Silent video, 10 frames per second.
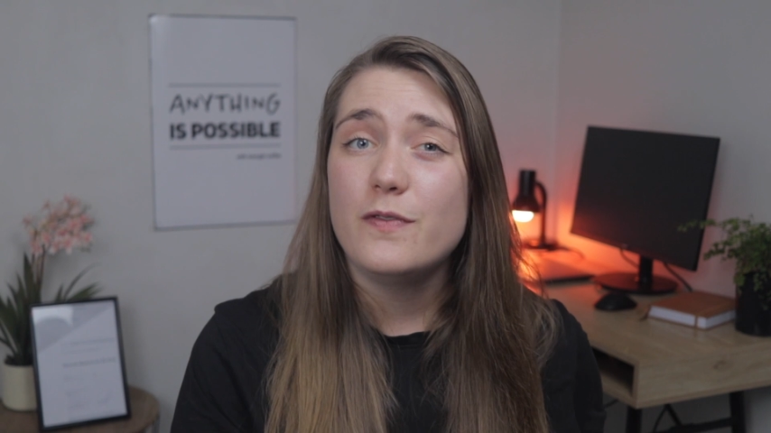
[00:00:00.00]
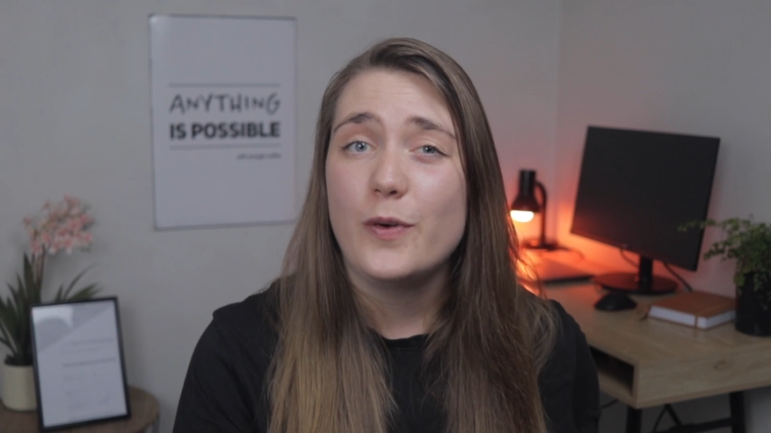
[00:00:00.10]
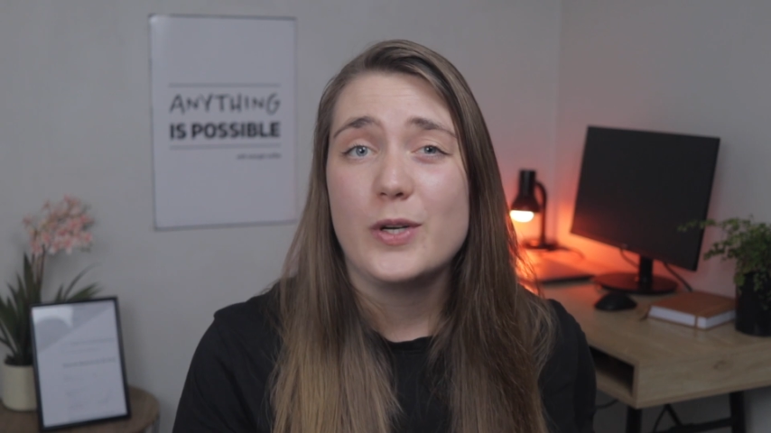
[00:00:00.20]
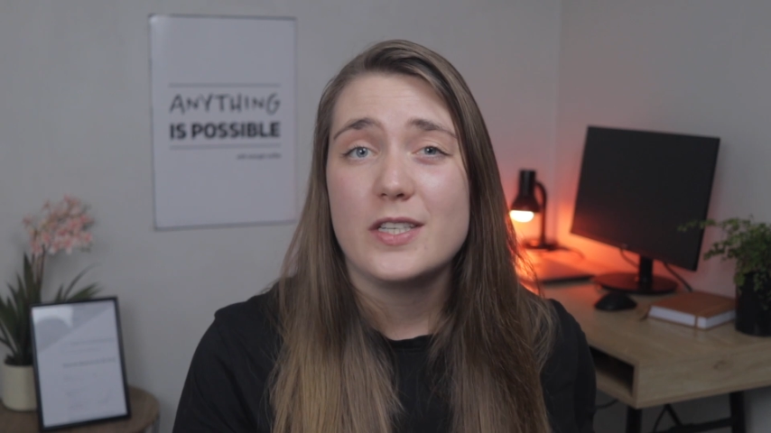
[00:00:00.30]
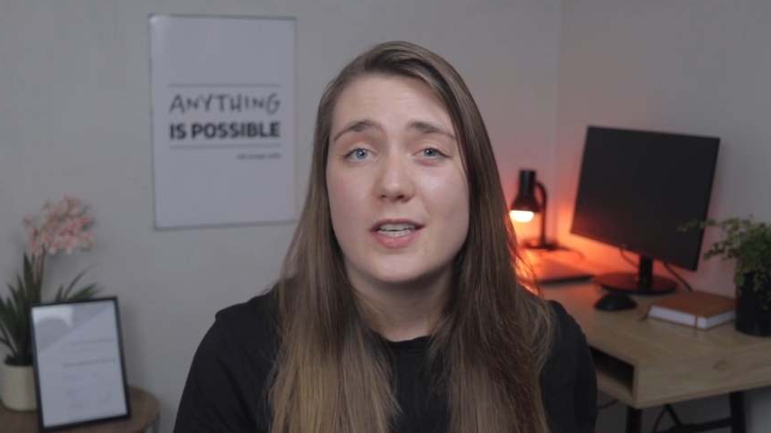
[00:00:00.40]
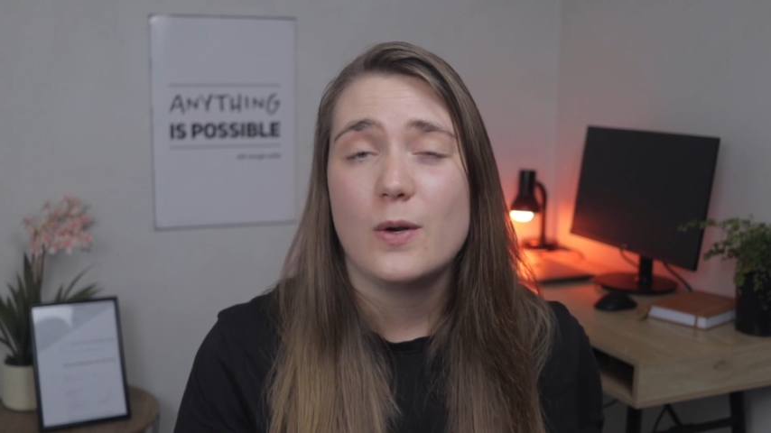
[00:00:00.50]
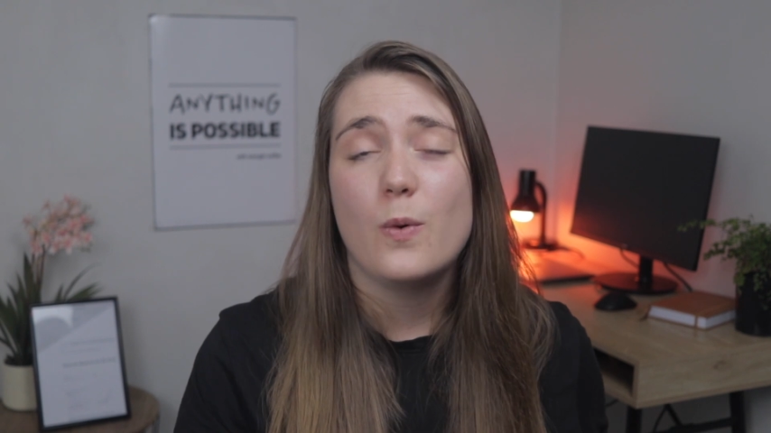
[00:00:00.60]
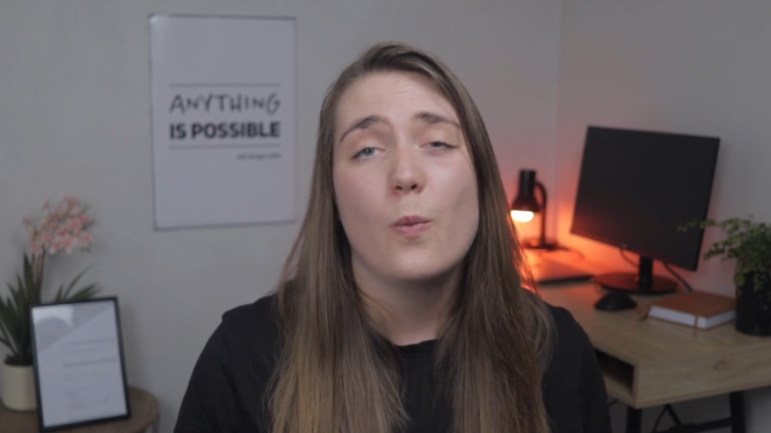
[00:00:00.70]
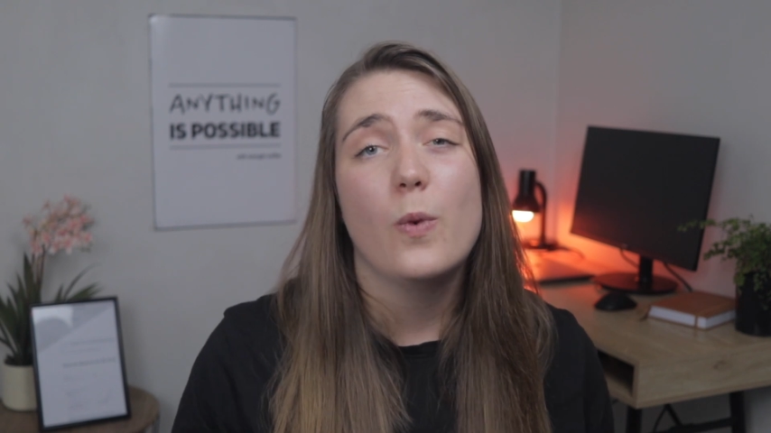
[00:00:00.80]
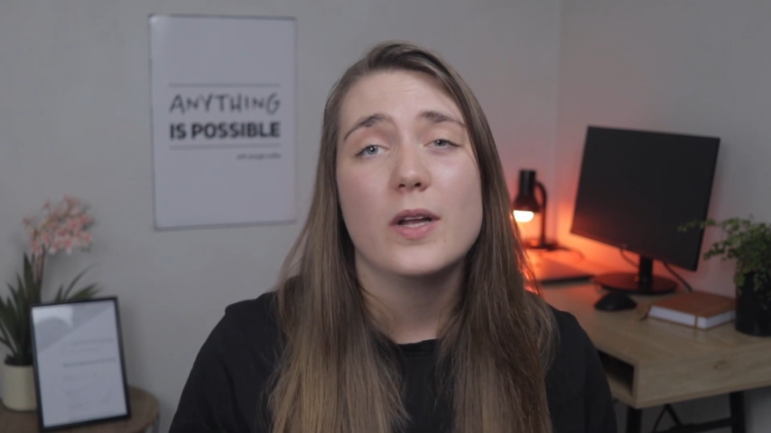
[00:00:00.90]
focusing
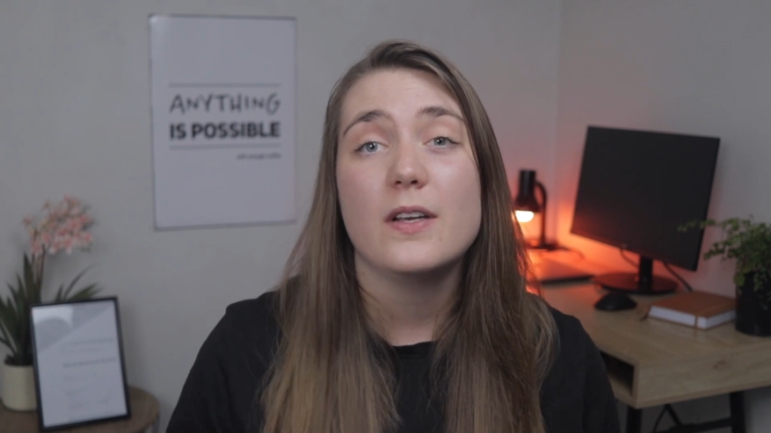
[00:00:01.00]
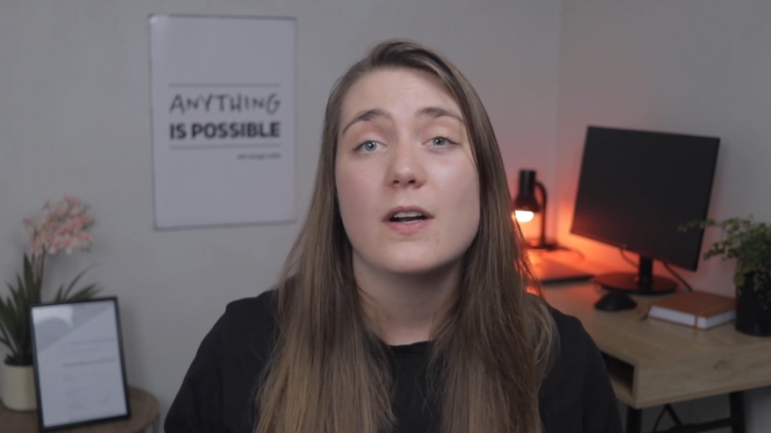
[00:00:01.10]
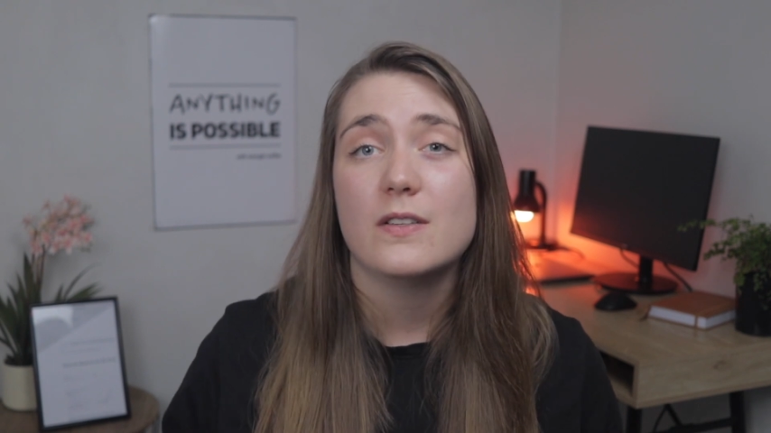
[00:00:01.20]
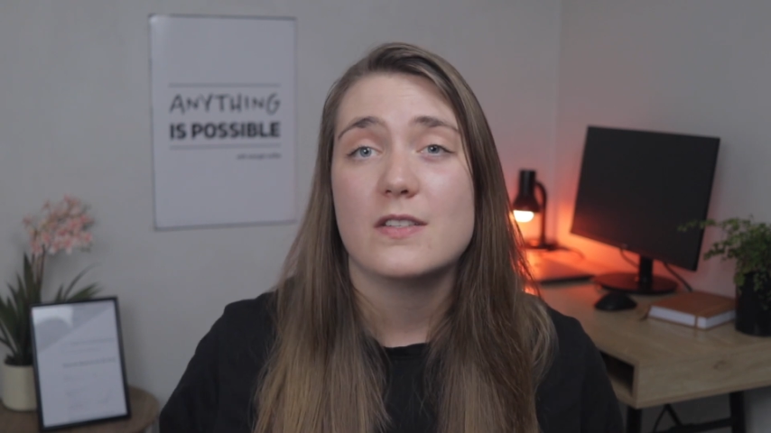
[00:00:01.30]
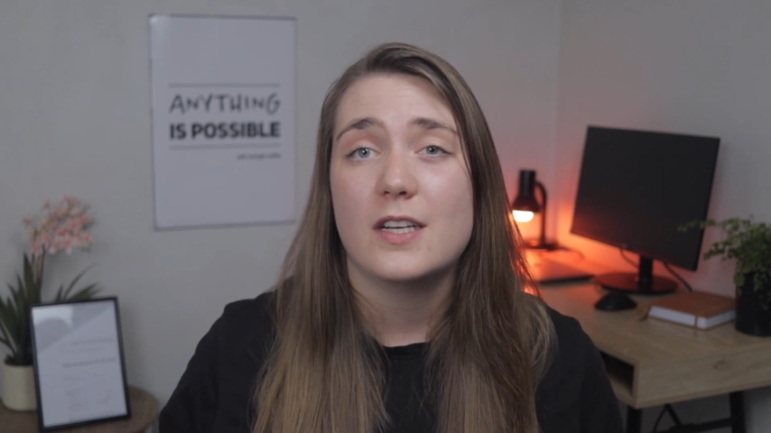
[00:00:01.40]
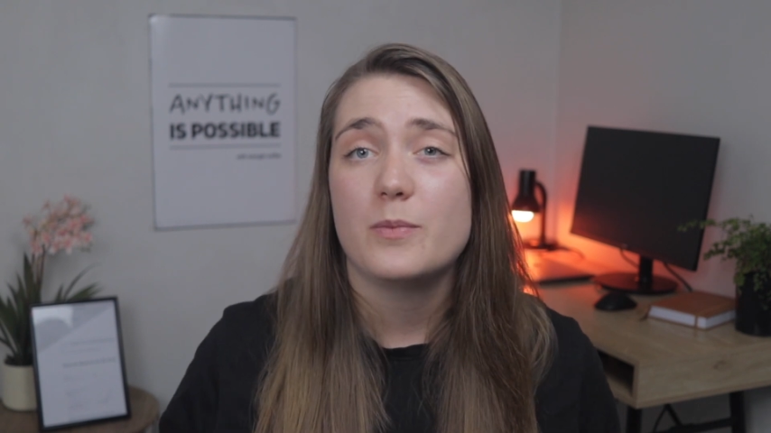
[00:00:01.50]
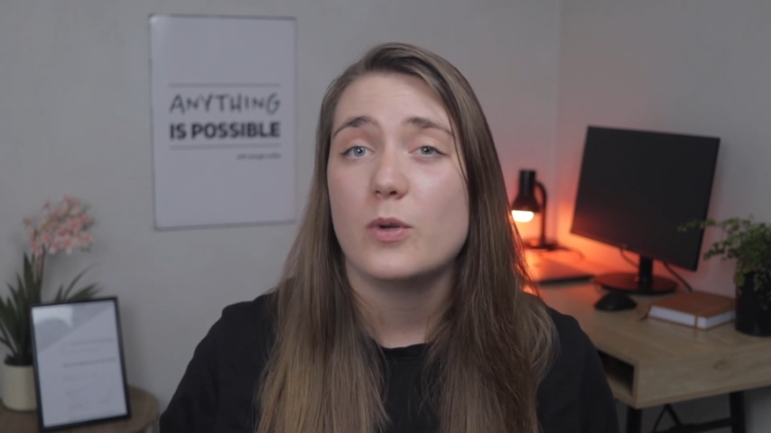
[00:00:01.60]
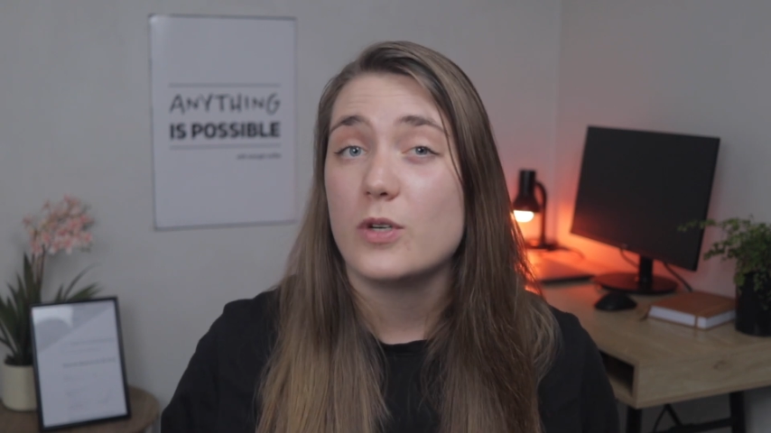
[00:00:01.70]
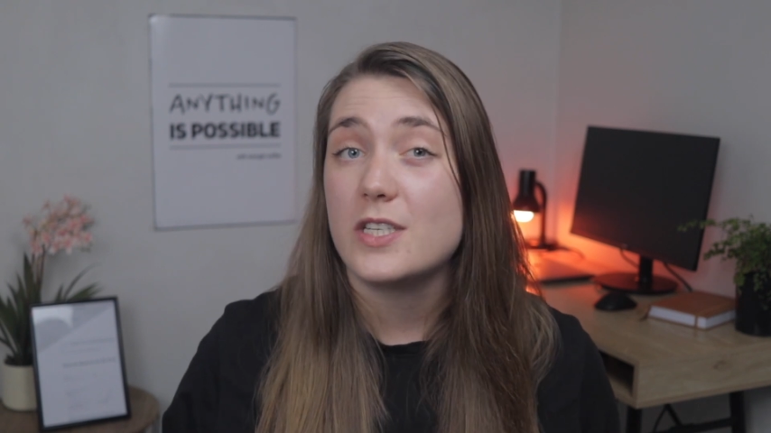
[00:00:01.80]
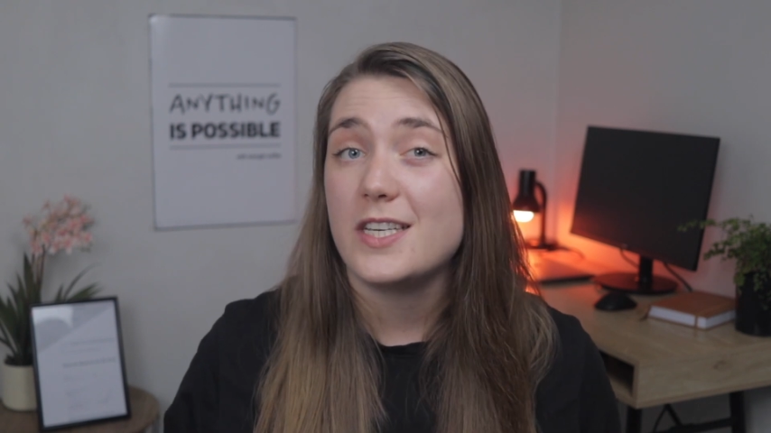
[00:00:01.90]
on one concept
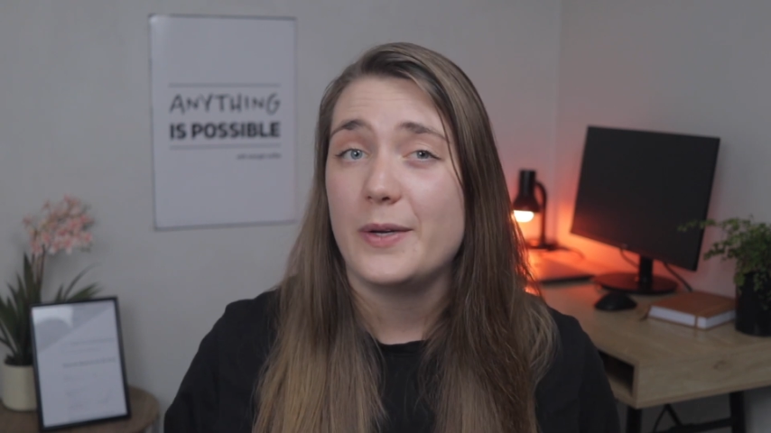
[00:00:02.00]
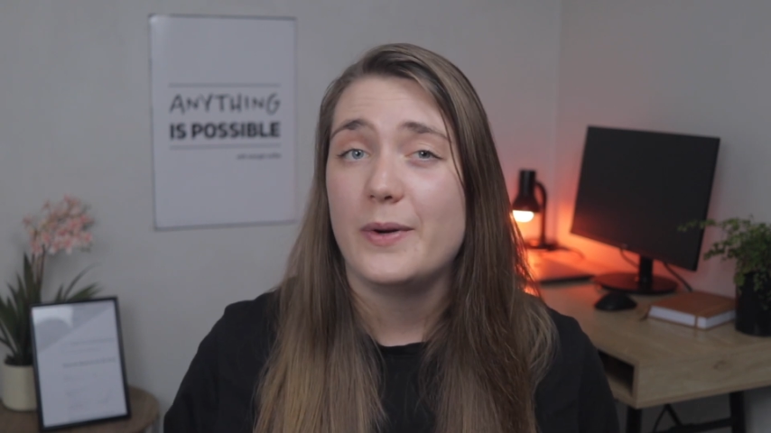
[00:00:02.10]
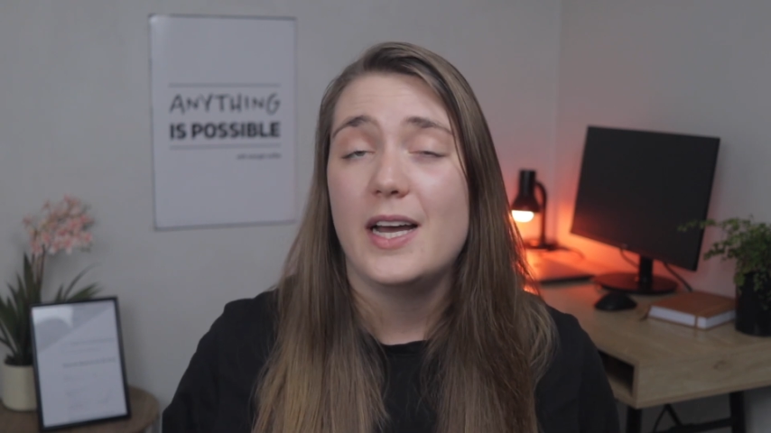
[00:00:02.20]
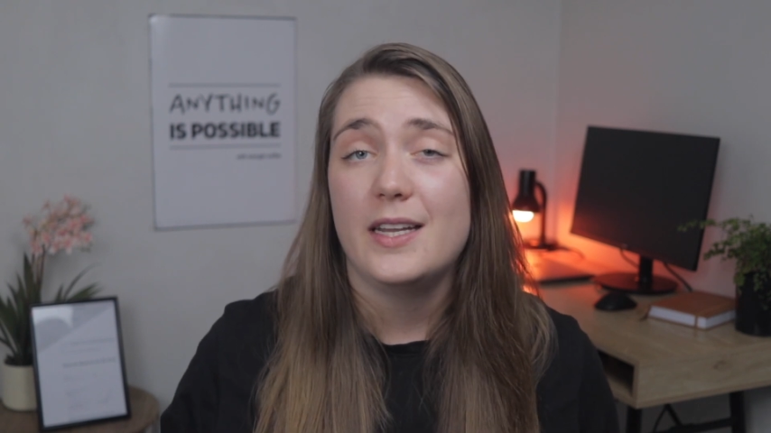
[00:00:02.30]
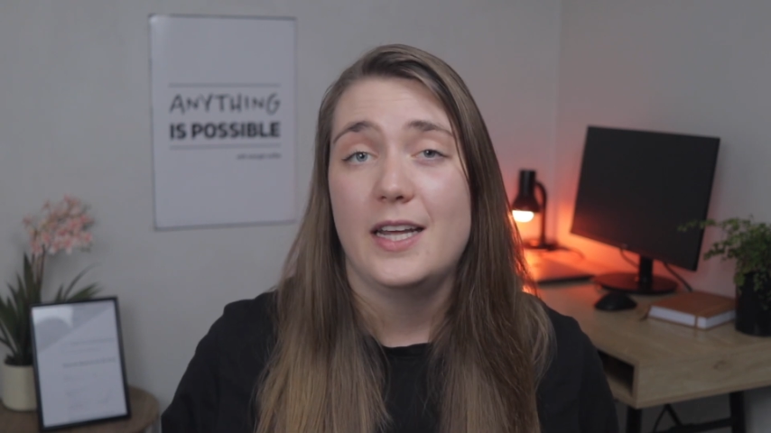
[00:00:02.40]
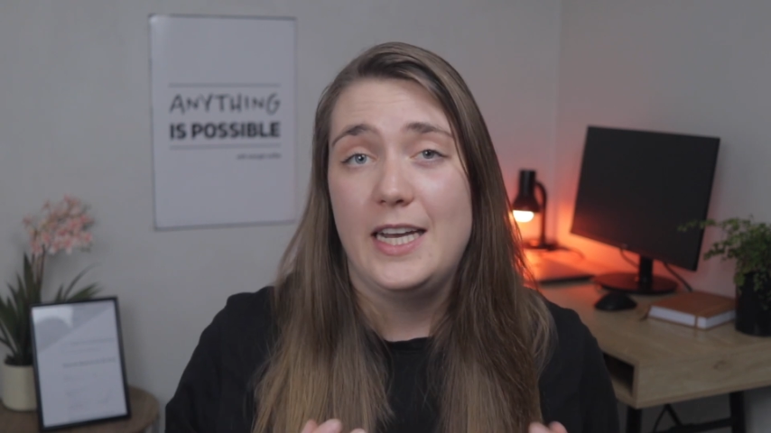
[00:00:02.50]
or skill at